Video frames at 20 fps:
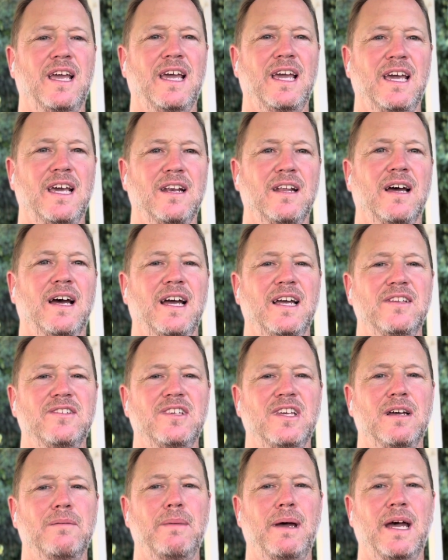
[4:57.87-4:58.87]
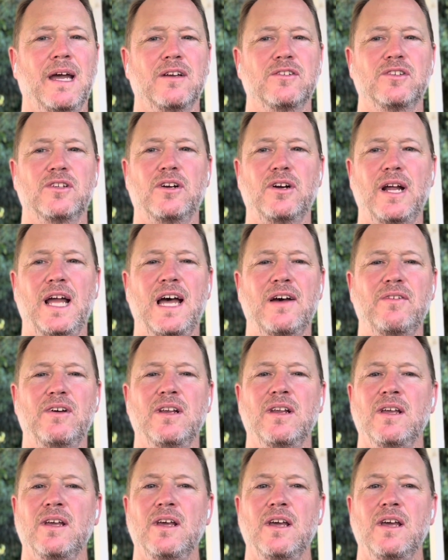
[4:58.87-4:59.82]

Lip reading: and Isaiah Mack. So there you have it.